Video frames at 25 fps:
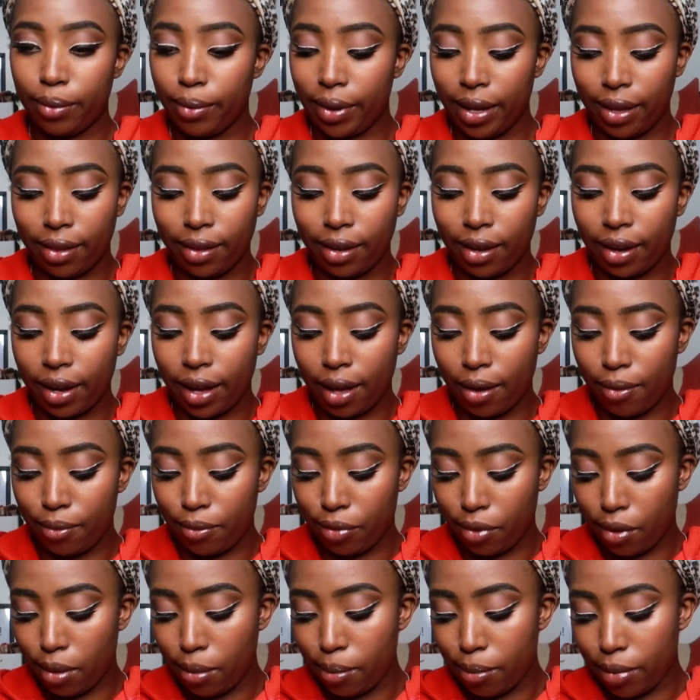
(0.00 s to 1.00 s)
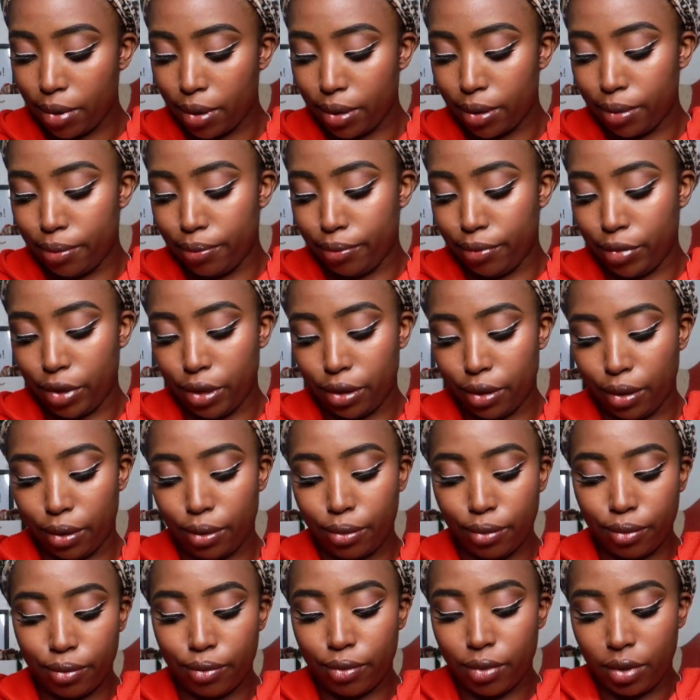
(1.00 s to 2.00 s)
where that came from, but you know.
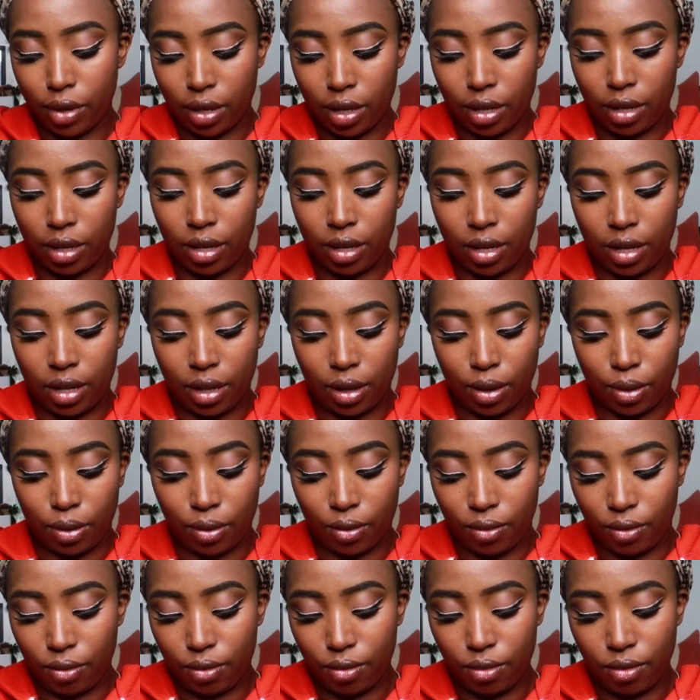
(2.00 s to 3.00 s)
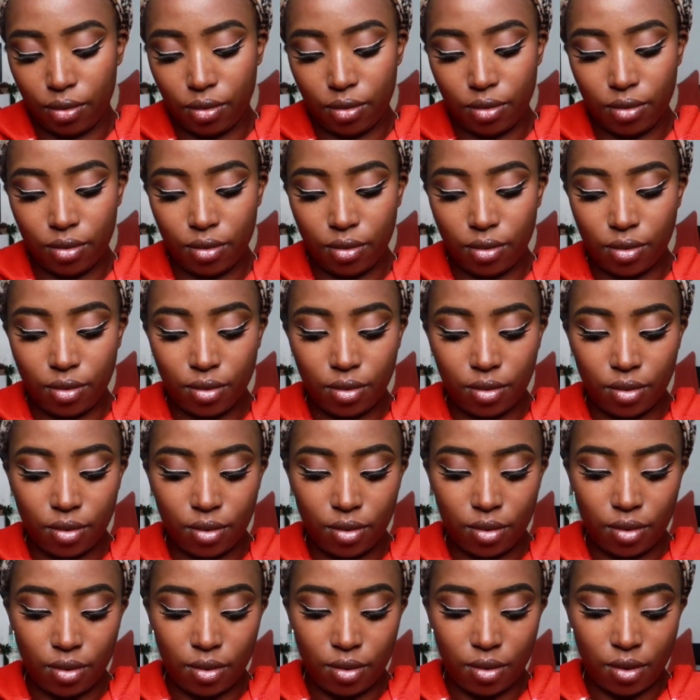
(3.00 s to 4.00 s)

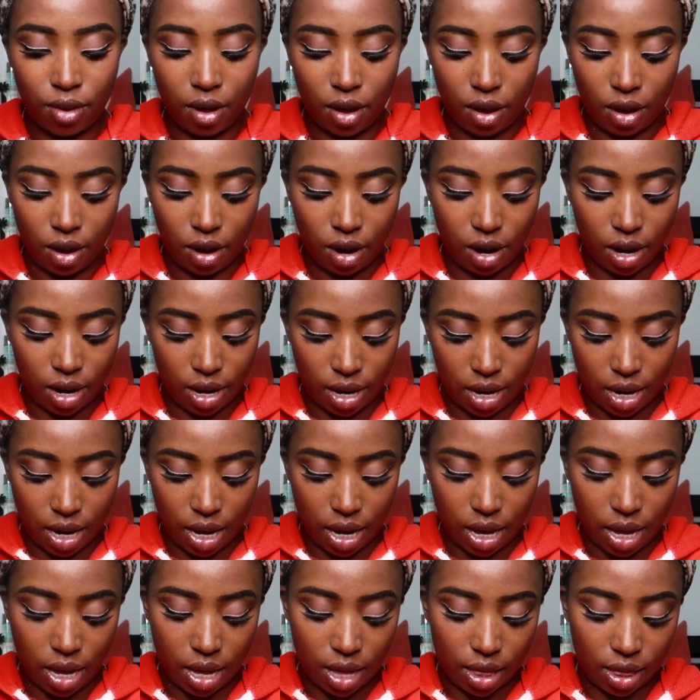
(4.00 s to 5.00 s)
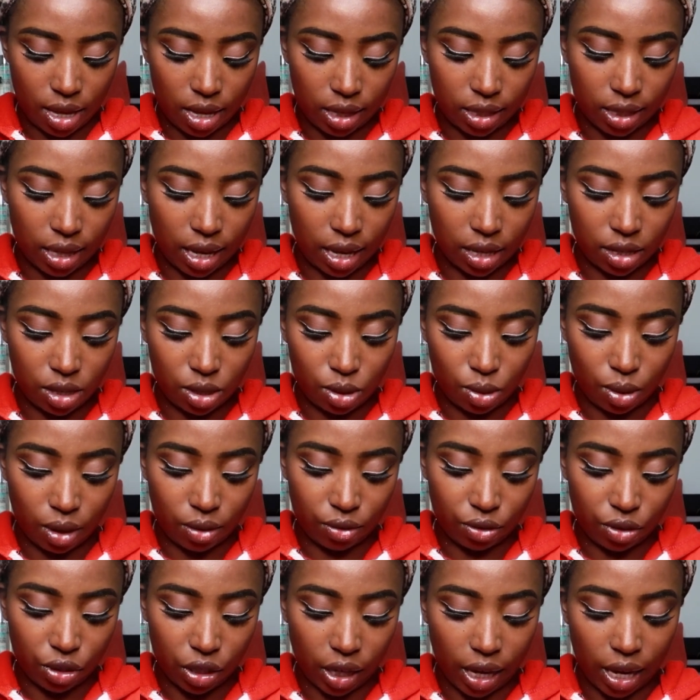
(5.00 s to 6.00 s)
Ooh, honey, this has
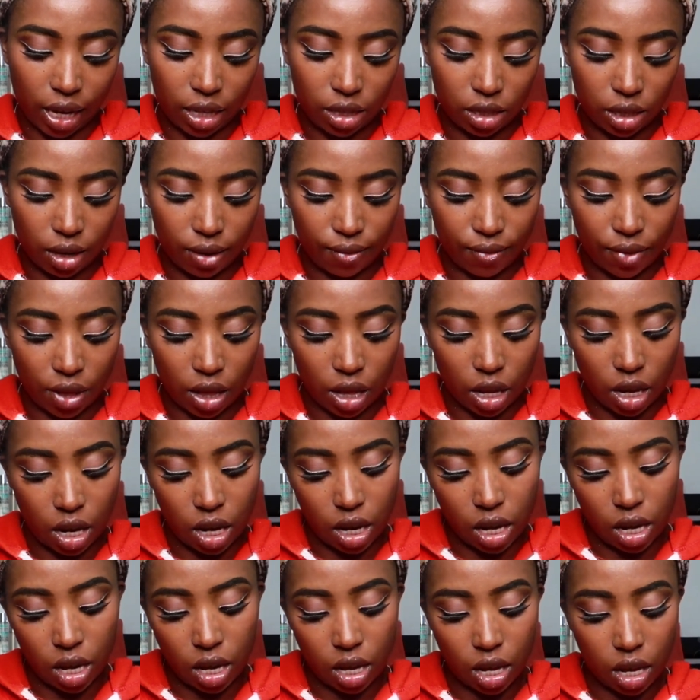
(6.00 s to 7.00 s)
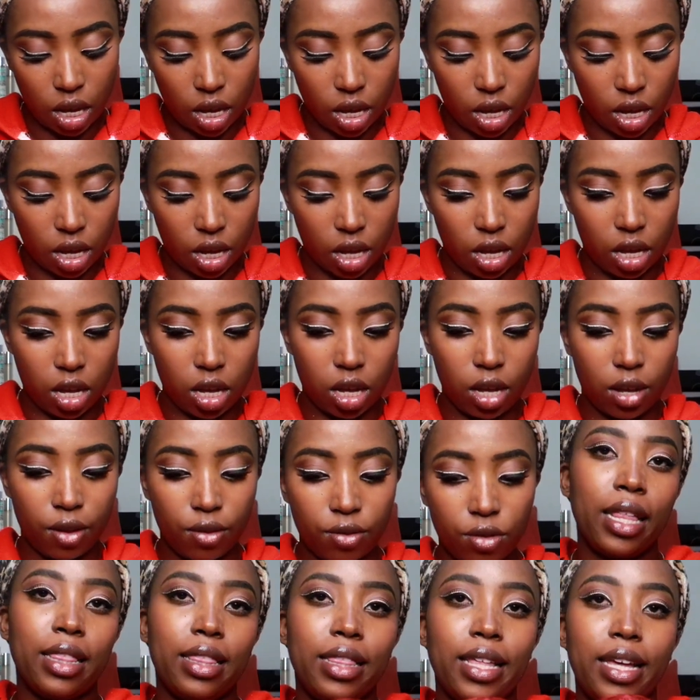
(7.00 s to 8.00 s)
12 shades of
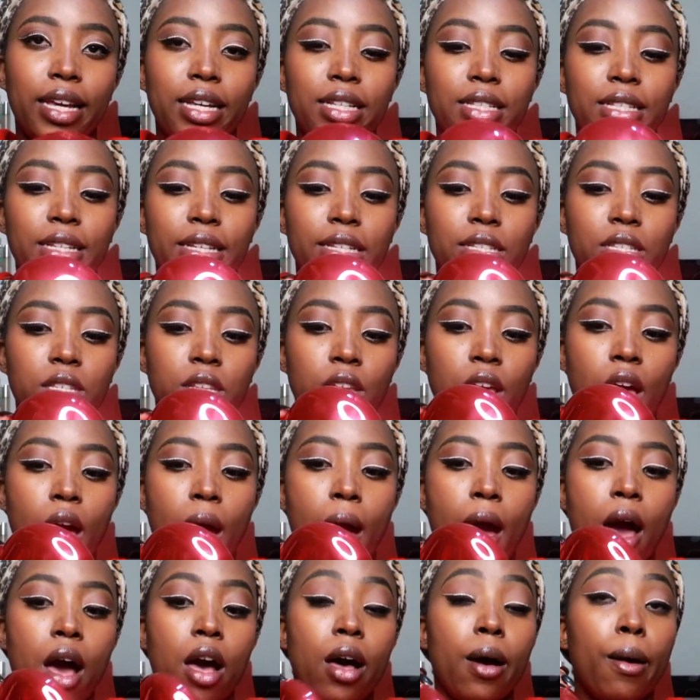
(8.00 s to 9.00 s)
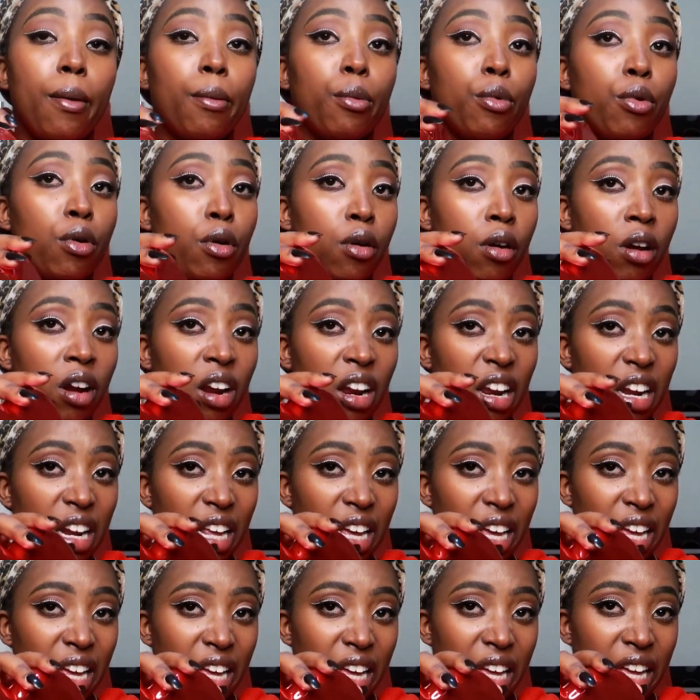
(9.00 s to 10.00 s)
love. This is
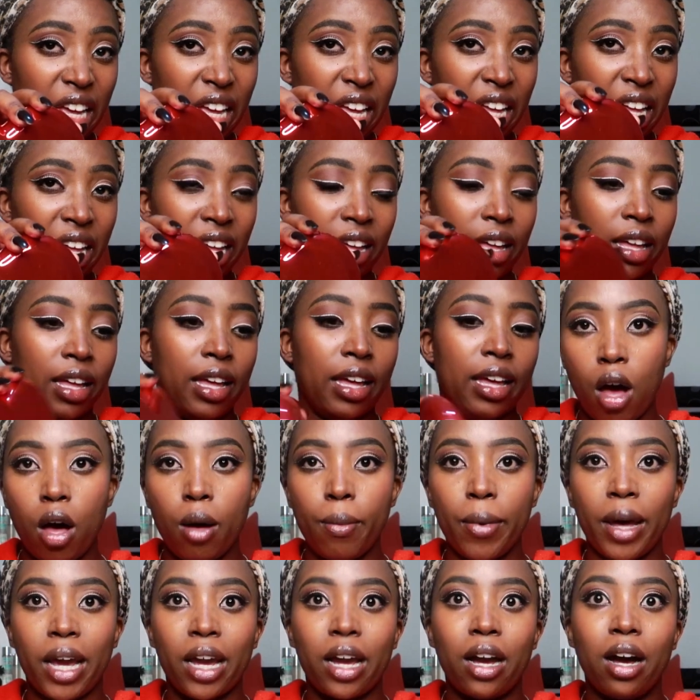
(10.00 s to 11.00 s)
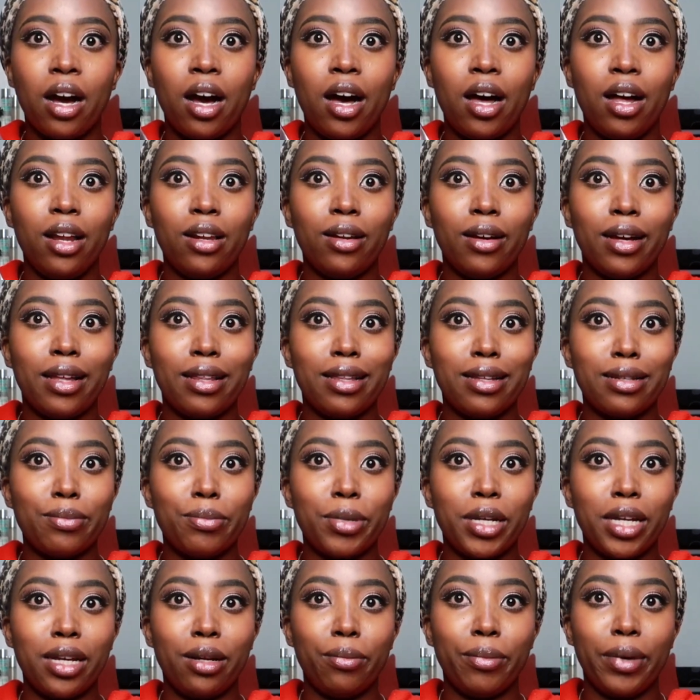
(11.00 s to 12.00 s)
pretty. Oh my god, look at the
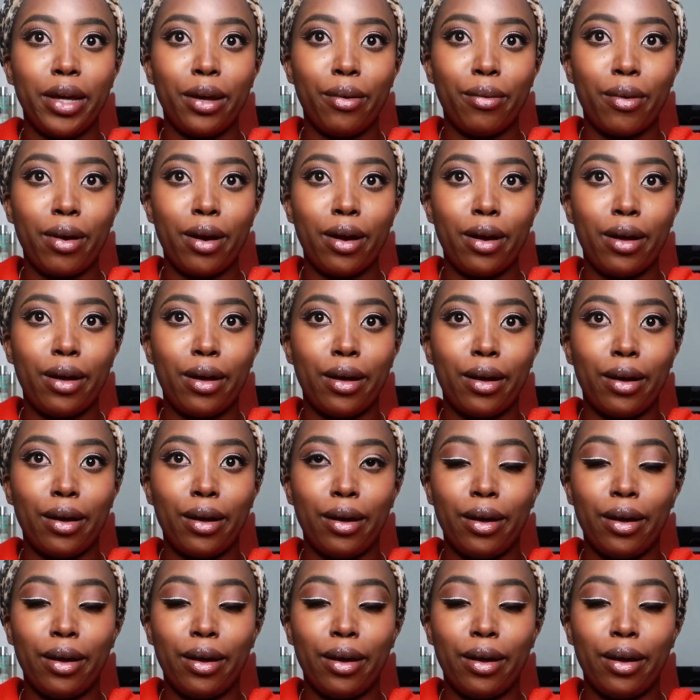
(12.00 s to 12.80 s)
big mirror.